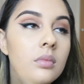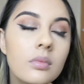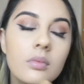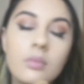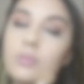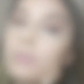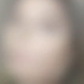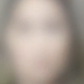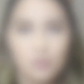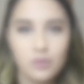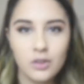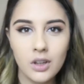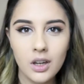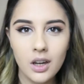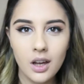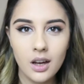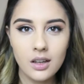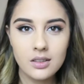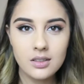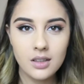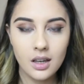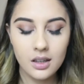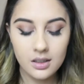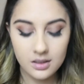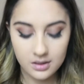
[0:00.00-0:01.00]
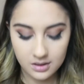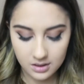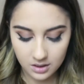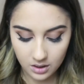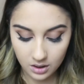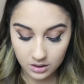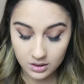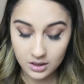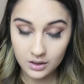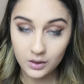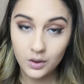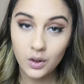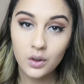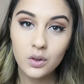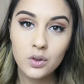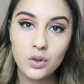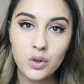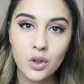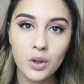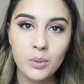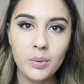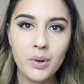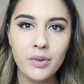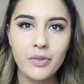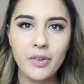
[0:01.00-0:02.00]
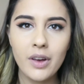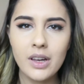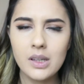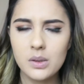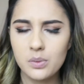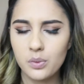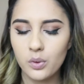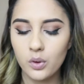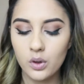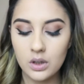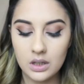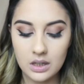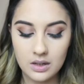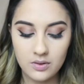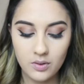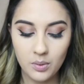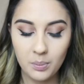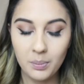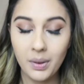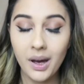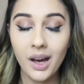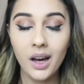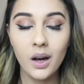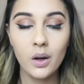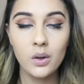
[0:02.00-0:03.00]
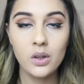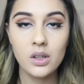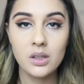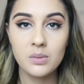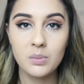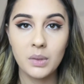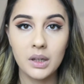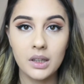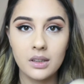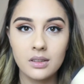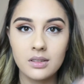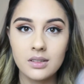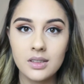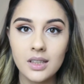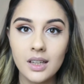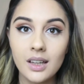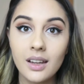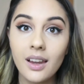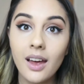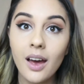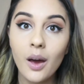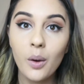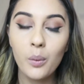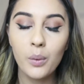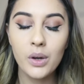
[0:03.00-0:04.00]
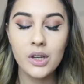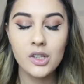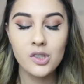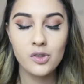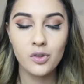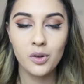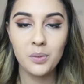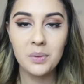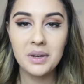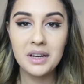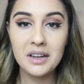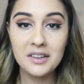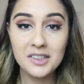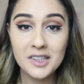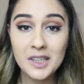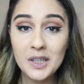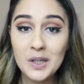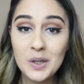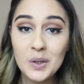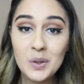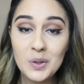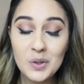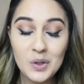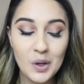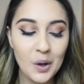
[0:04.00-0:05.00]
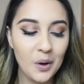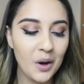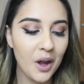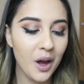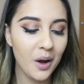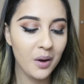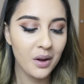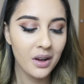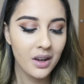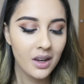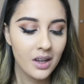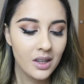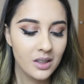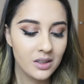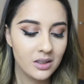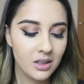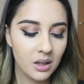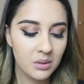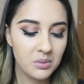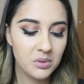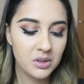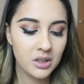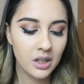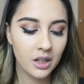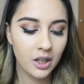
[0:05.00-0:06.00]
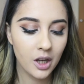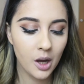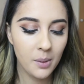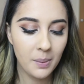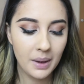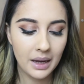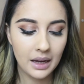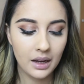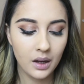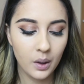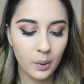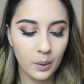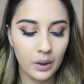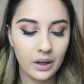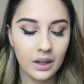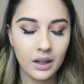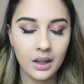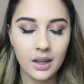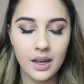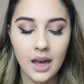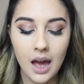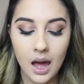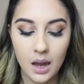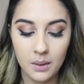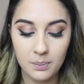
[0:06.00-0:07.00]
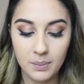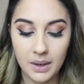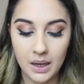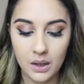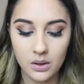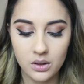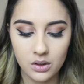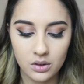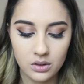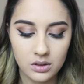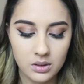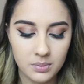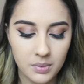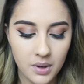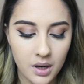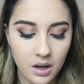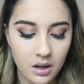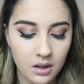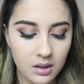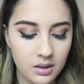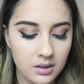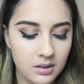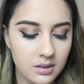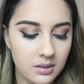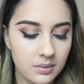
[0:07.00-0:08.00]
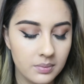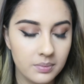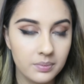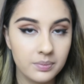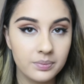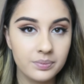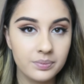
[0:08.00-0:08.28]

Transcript: I just realised I started contouring my face forward, even powdered my concealer which for me is a huge no-no so I'm just going to go back in quickly and powder under my eyes.